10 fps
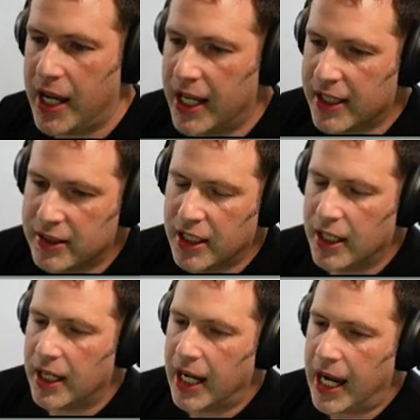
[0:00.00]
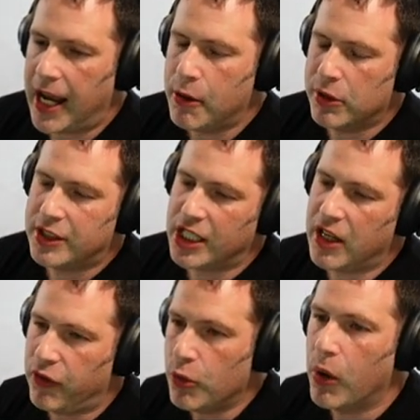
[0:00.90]
And I would
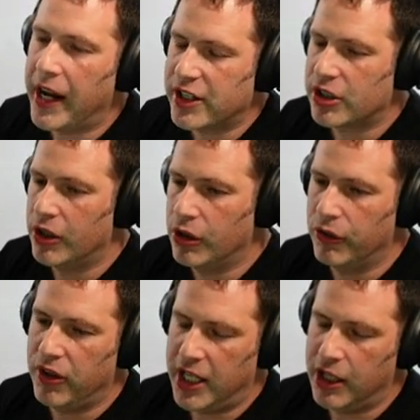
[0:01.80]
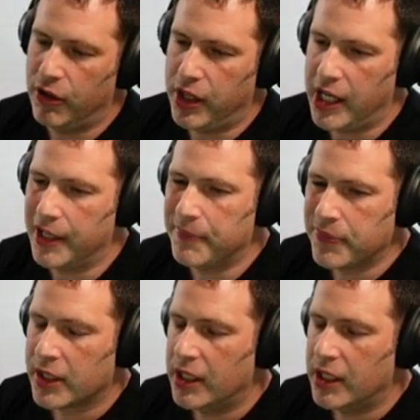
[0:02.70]
see if you watch the whole video there,